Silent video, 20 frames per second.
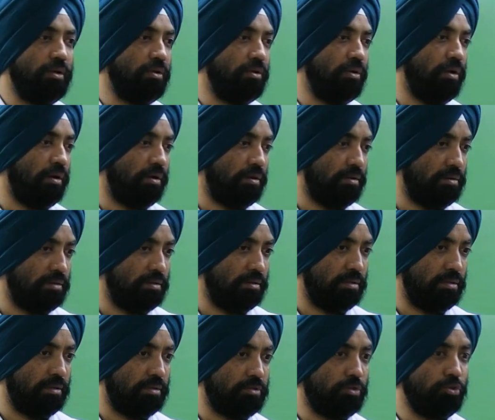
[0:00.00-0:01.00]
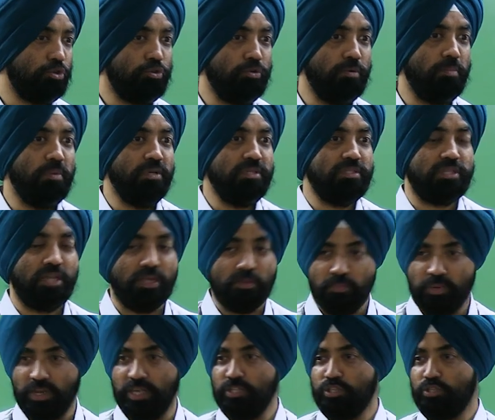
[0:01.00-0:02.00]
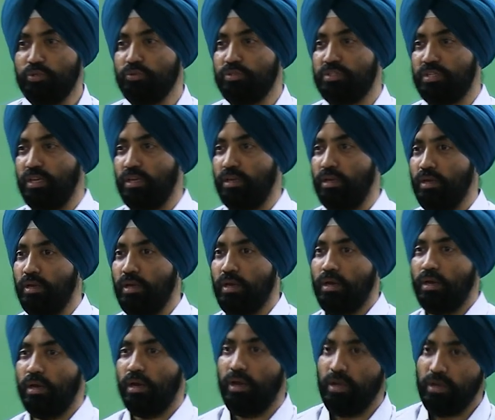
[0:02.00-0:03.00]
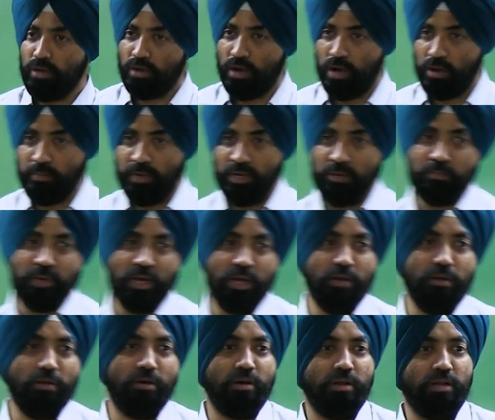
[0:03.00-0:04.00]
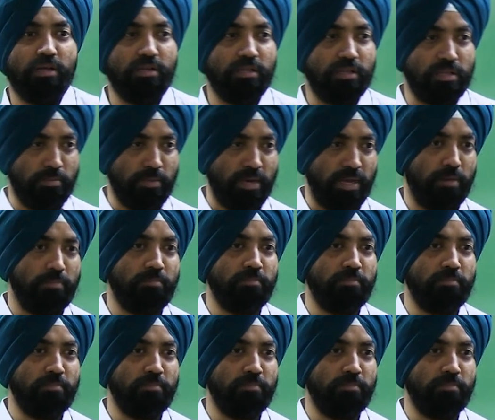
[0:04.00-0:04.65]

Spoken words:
law. So you will be surprised to see a common man or a rich man.